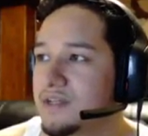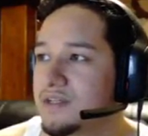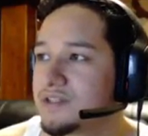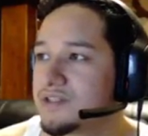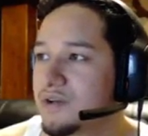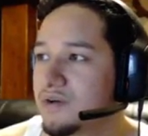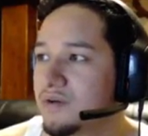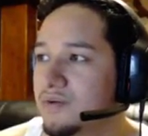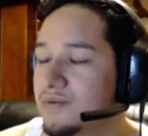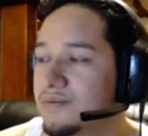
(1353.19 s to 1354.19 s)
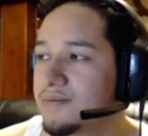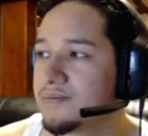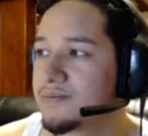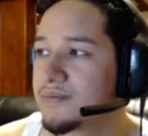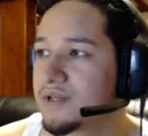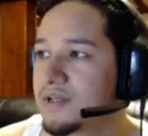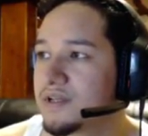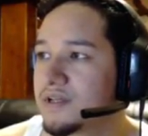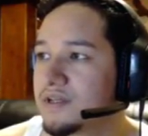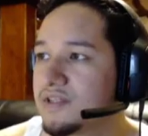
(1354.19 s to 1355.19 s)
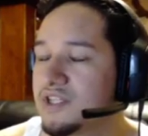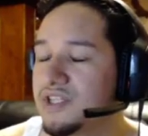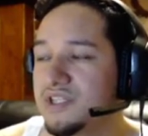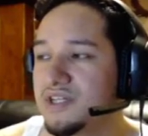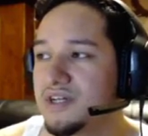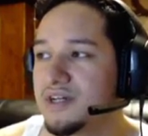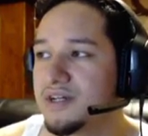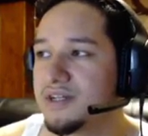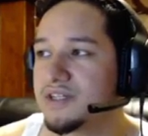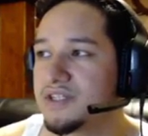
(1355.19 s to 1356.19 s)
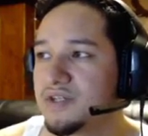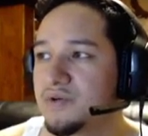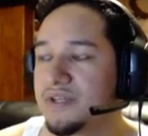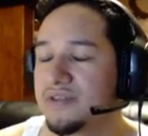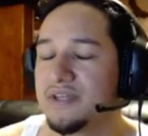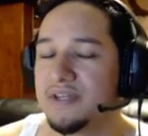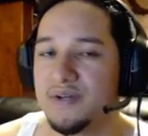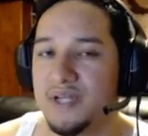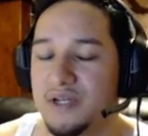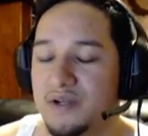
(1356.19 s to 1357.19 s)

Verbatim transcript: So just a quick thing right here,